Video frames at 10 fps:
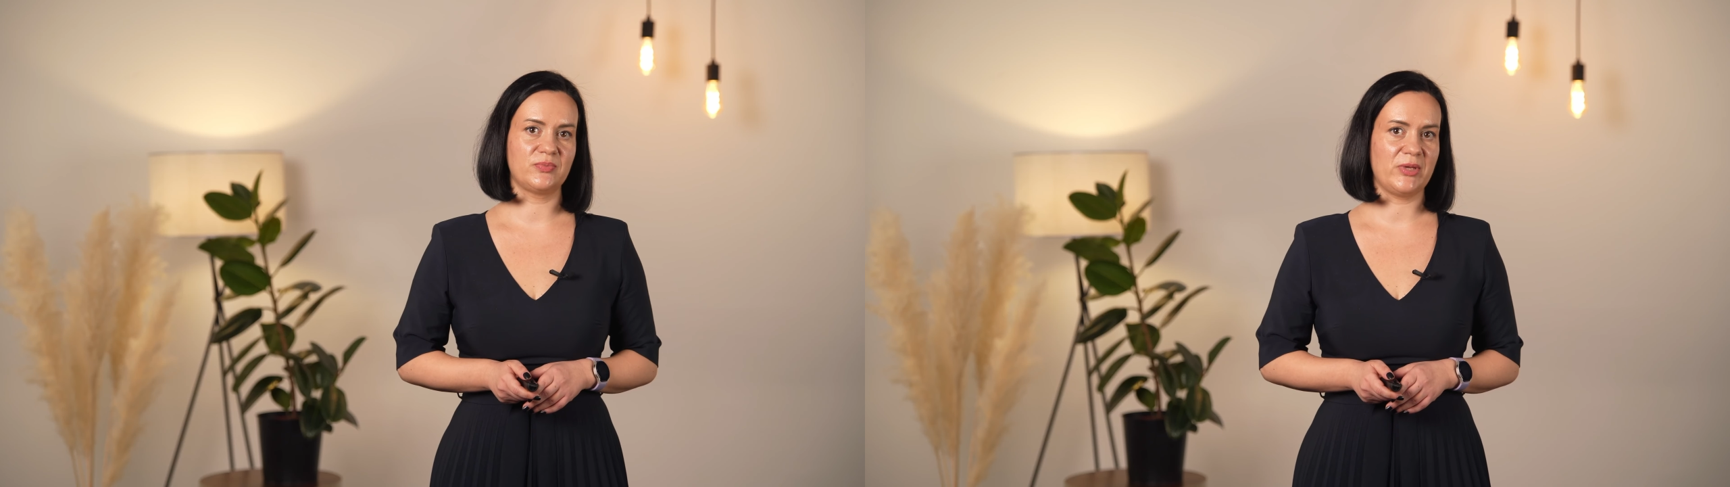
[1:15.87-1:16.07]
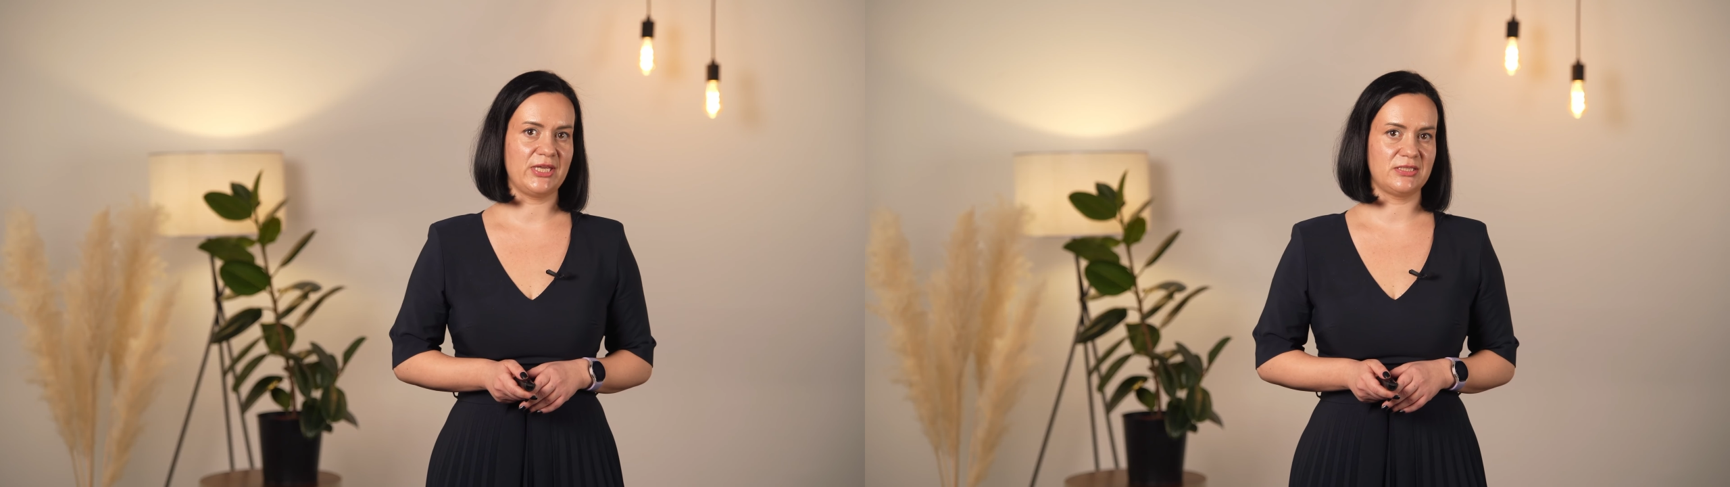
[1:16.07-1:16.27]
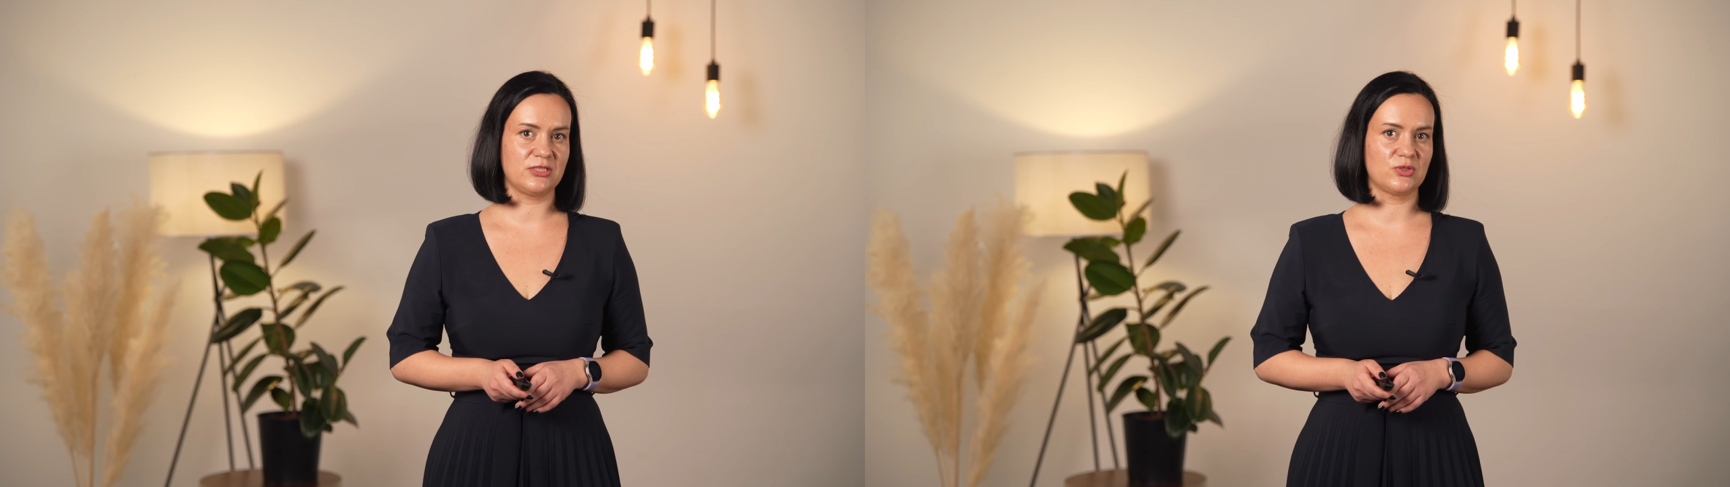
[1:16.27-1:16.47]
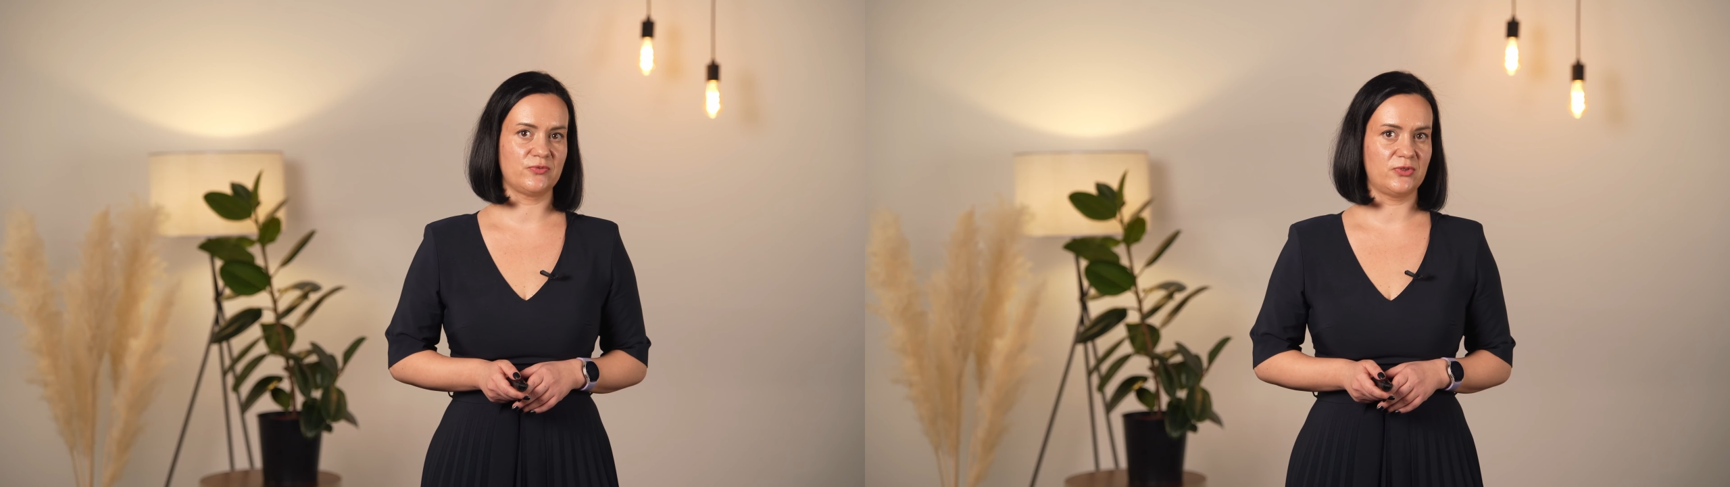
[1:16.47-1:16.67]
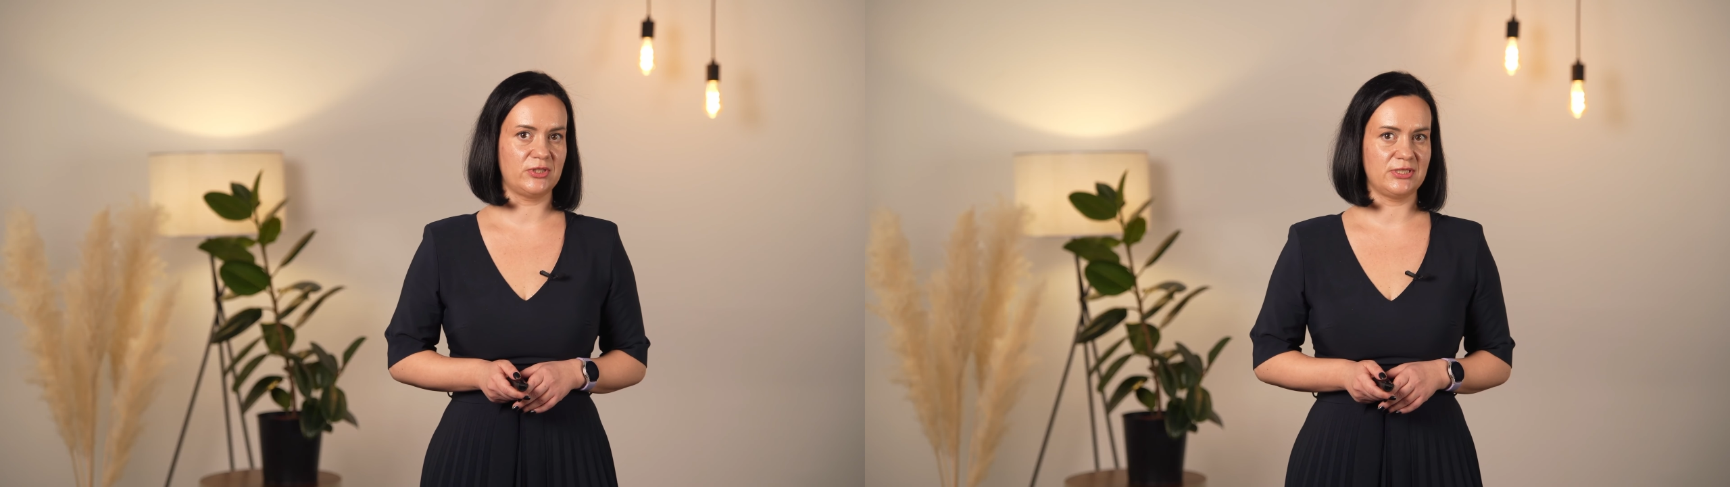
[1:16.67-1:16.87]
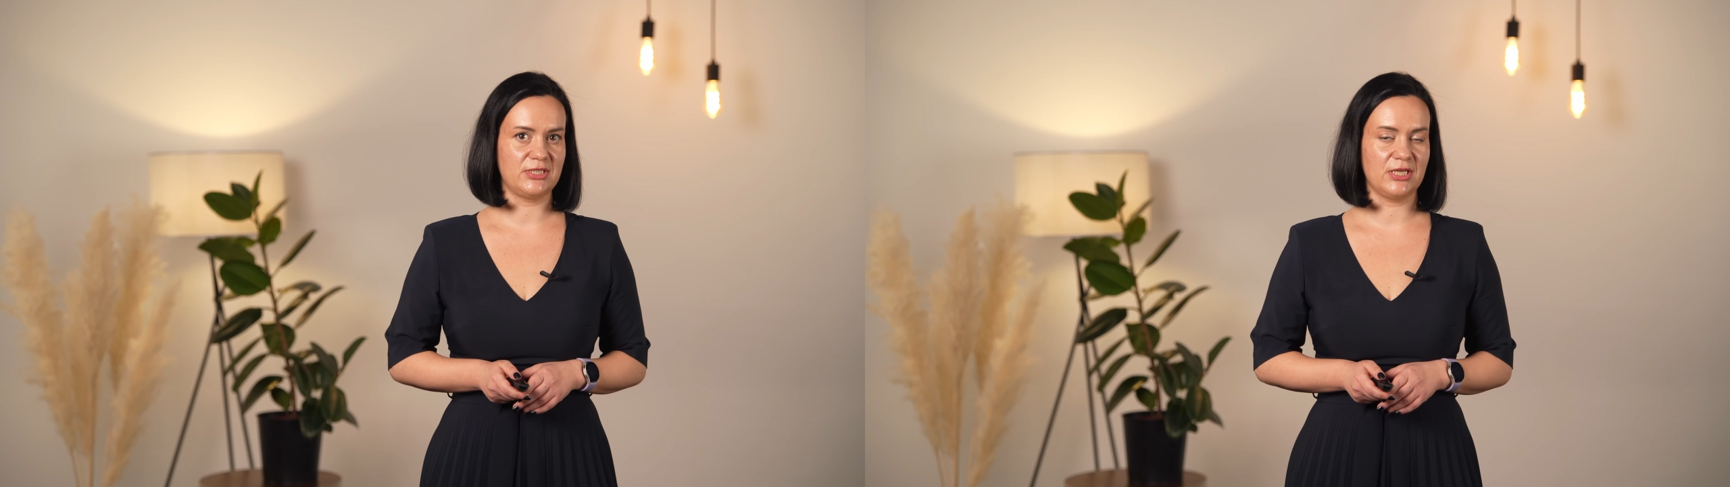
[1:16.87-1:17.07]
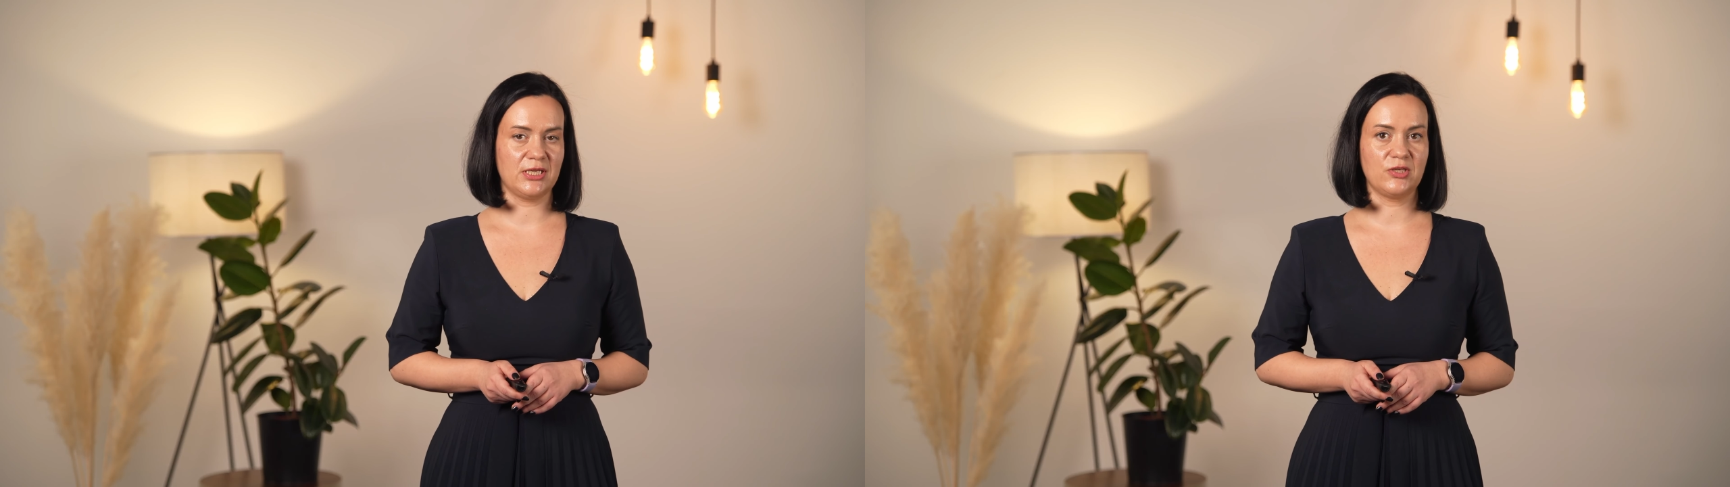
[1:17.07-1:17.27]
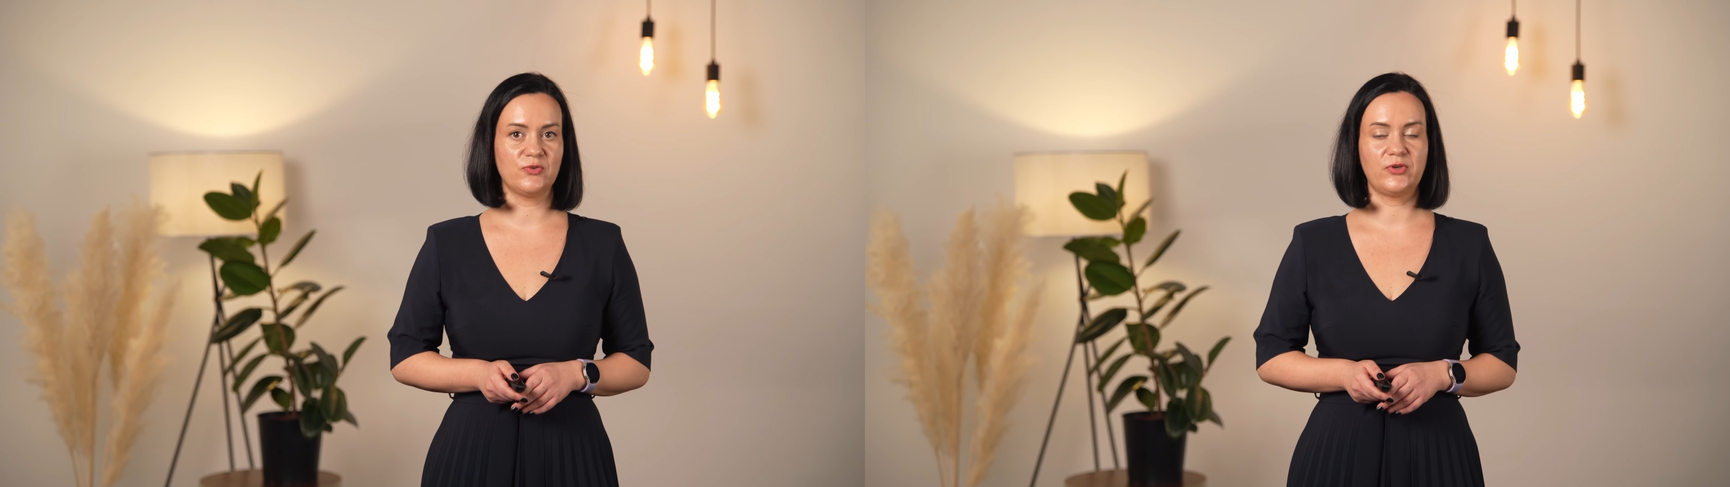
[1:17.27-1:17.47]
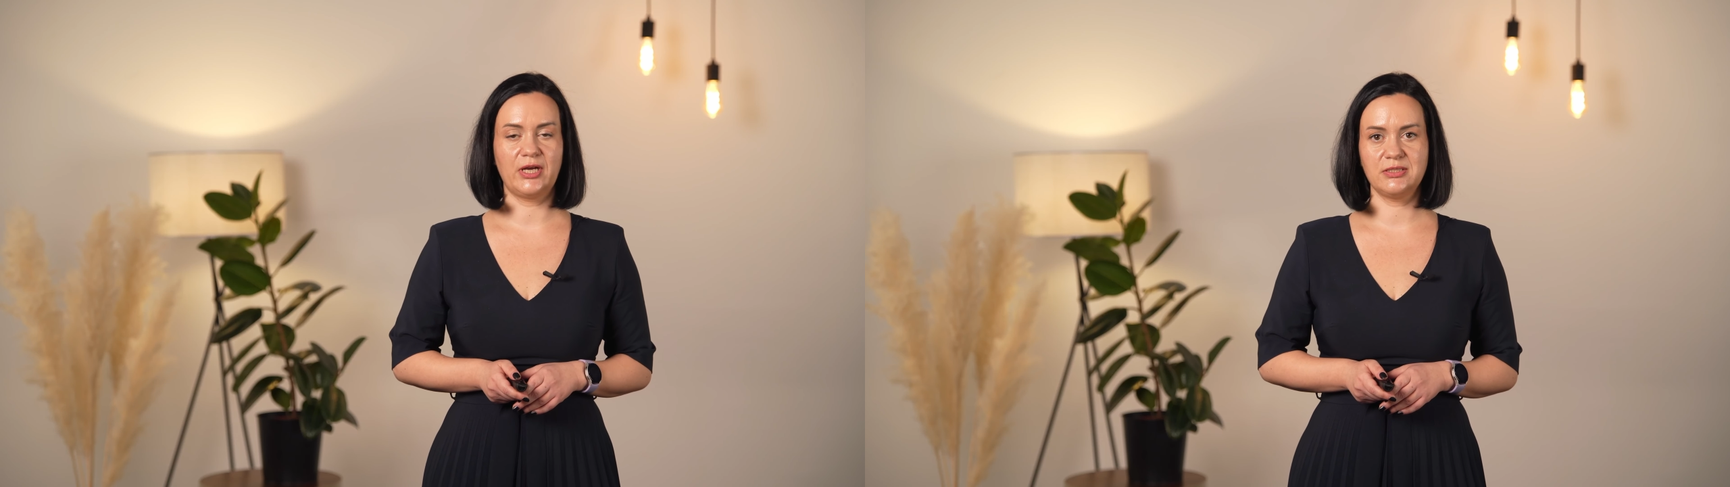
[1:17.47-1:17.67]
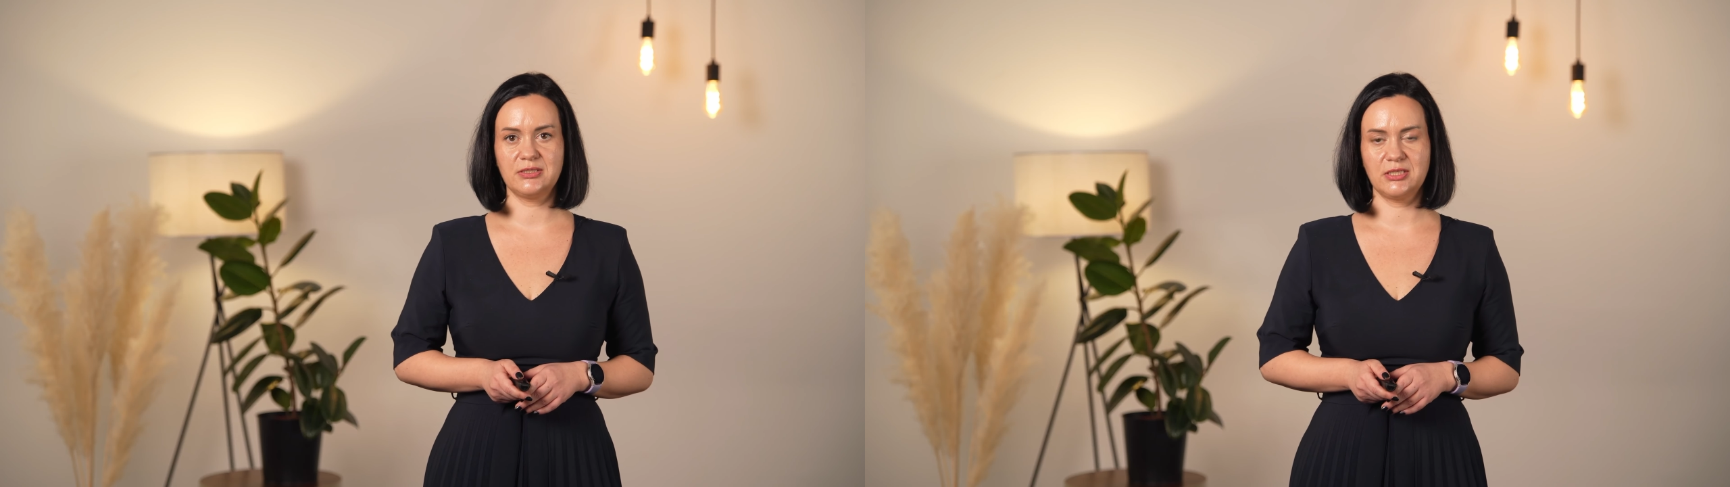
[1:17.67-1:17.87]
basics of auditing EU
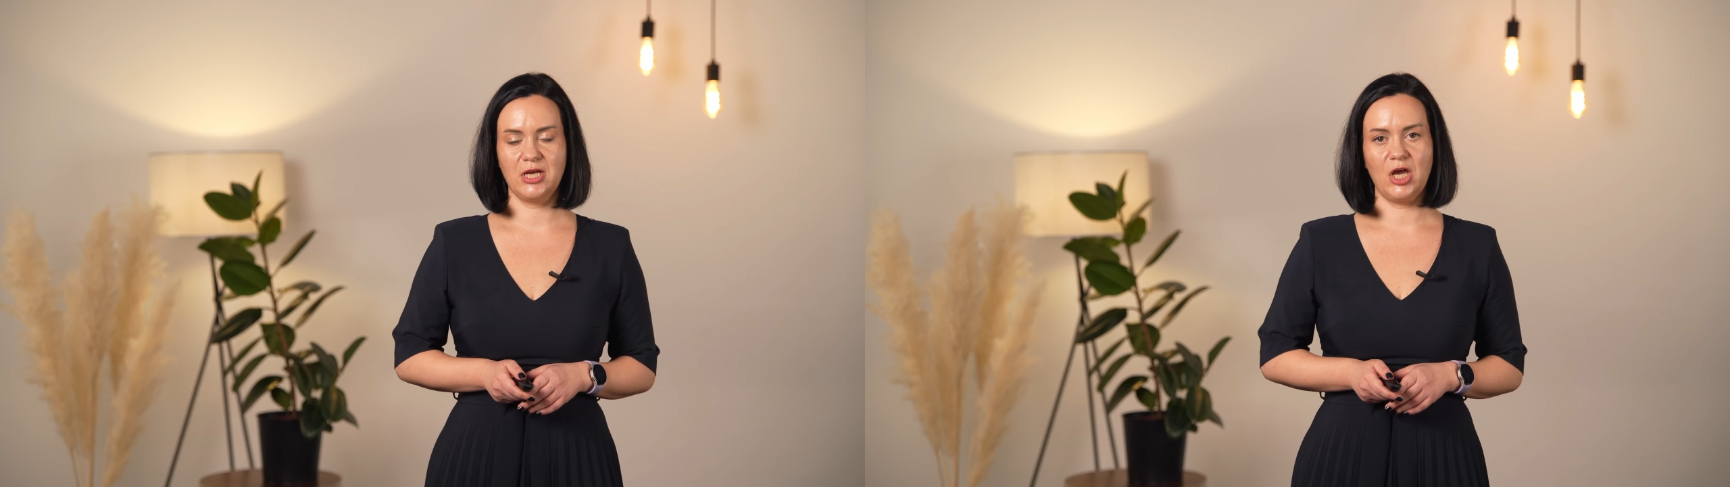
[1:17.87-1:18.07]
funds,